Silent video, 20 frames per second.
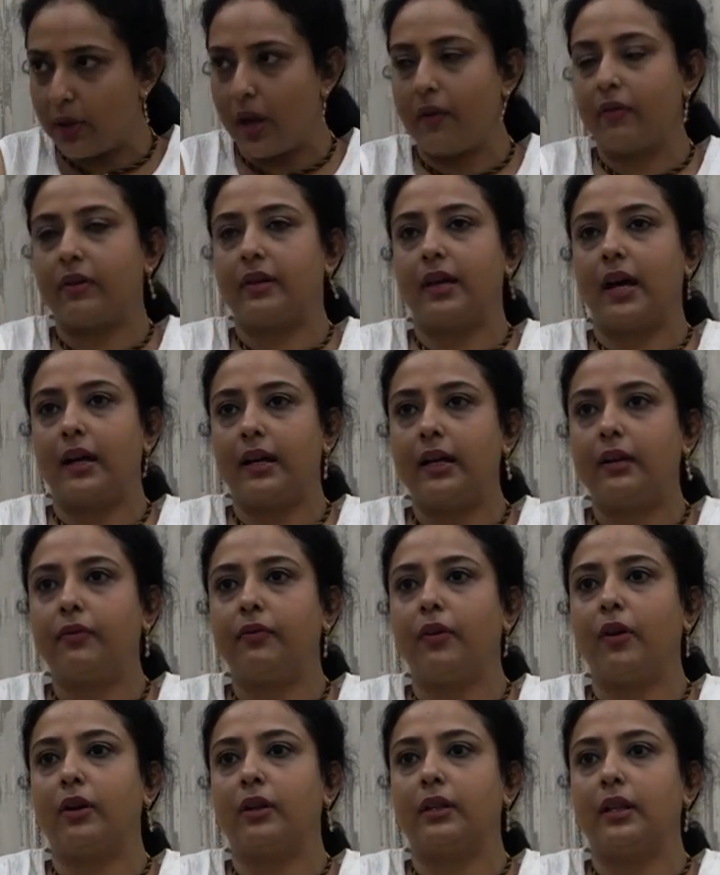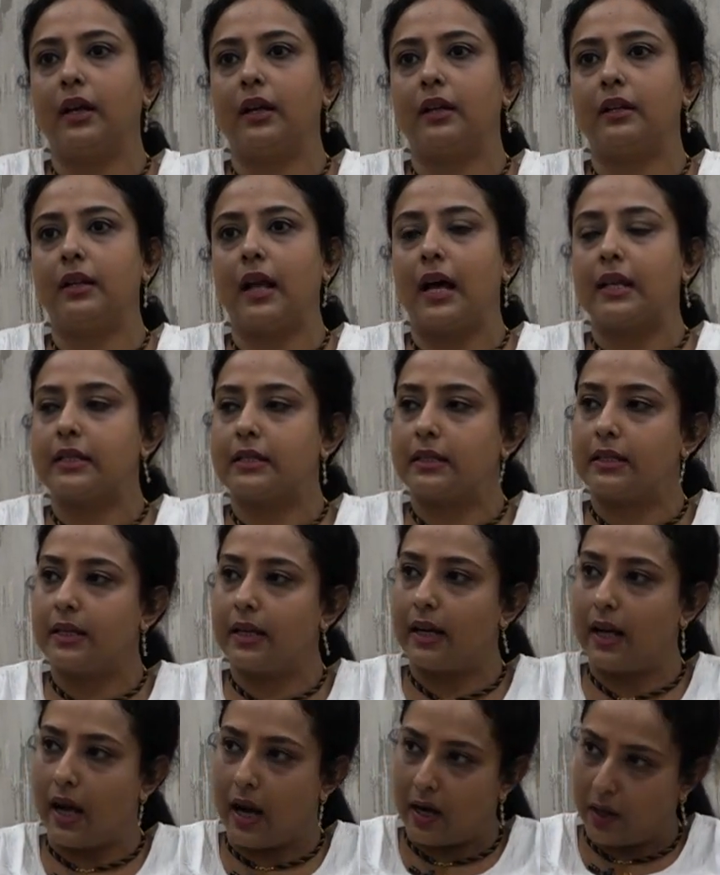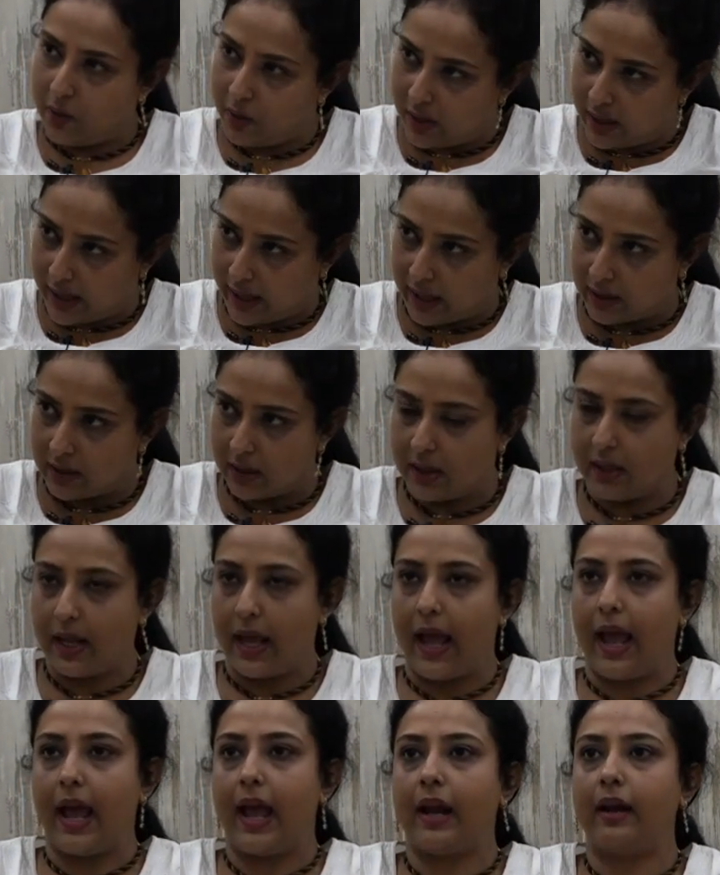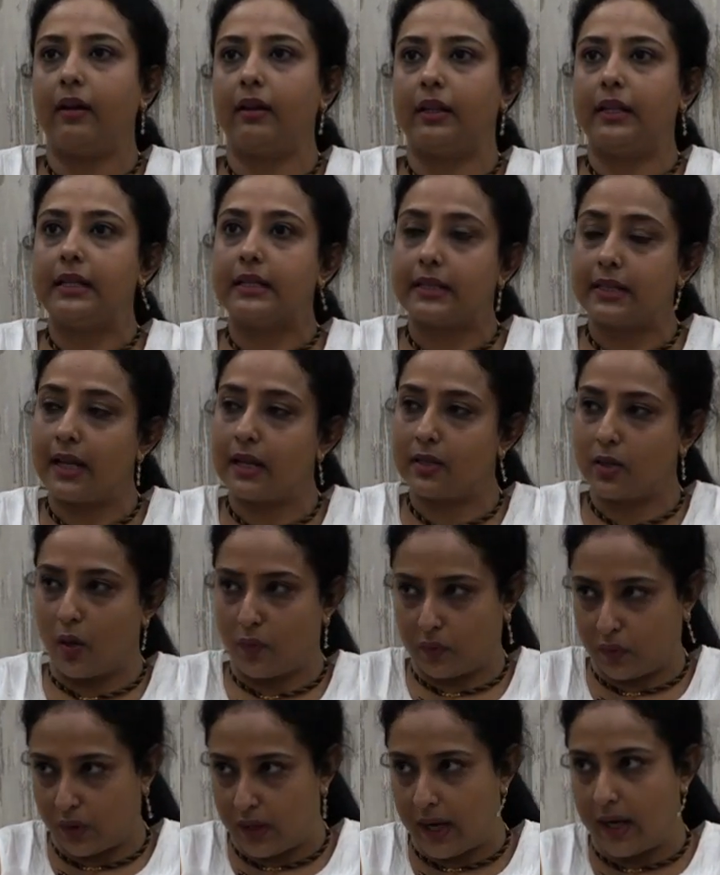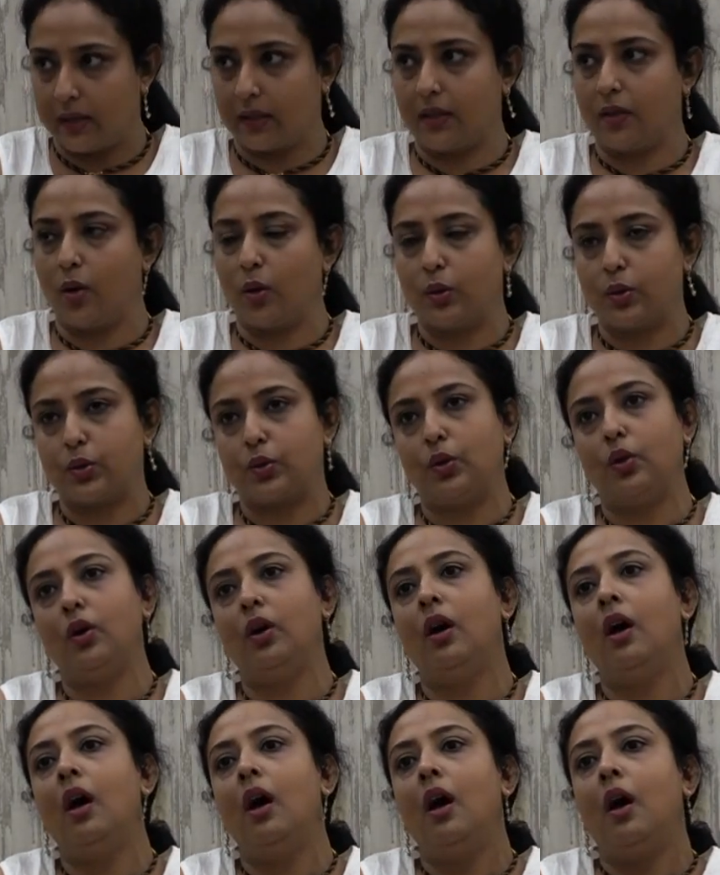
We have done it for the last year hardware hackathon and this year software hackathon also.